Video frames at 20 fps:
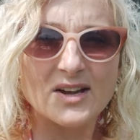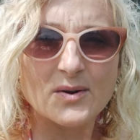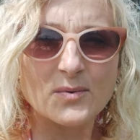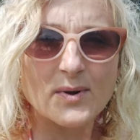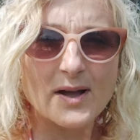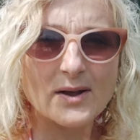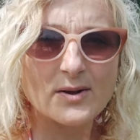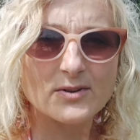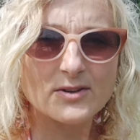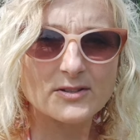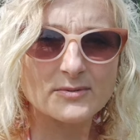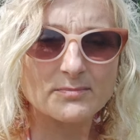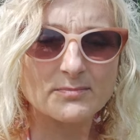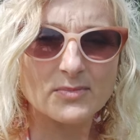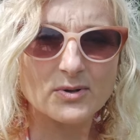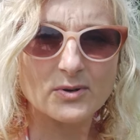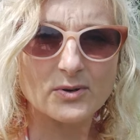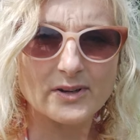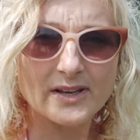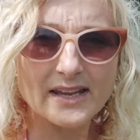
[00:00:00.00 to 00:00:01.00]
Well, good
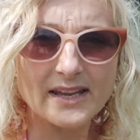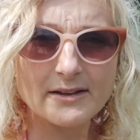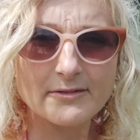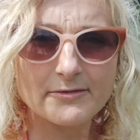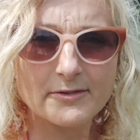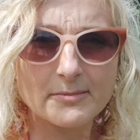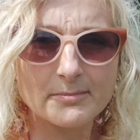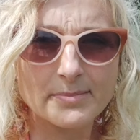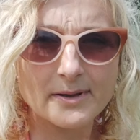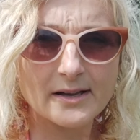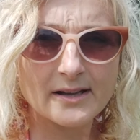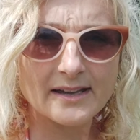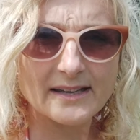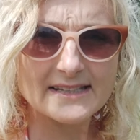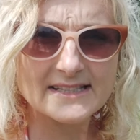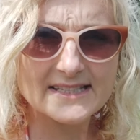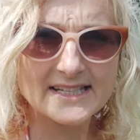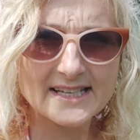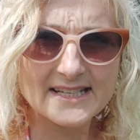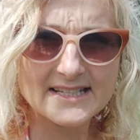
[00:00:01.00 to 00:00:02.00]
morning from
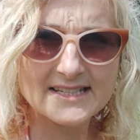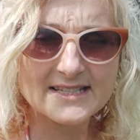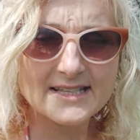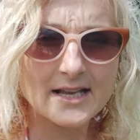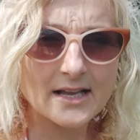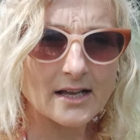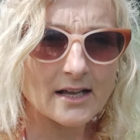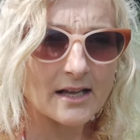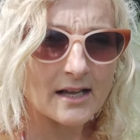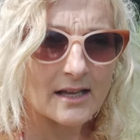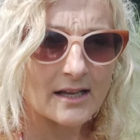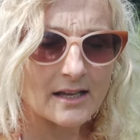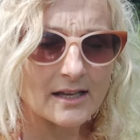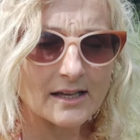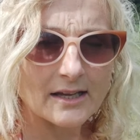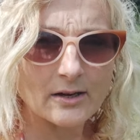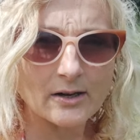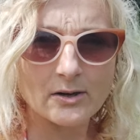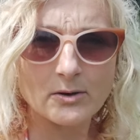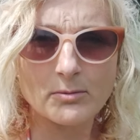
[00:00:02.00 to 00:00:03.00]

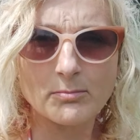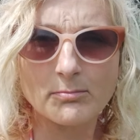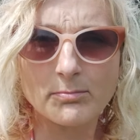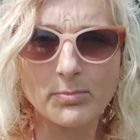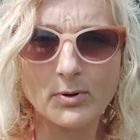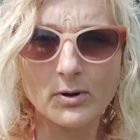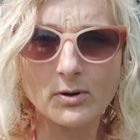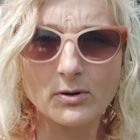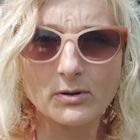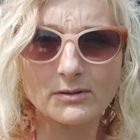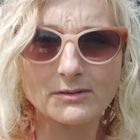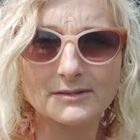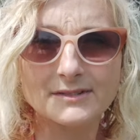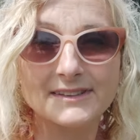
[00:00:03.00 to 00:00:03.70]
Parentis-en-Born.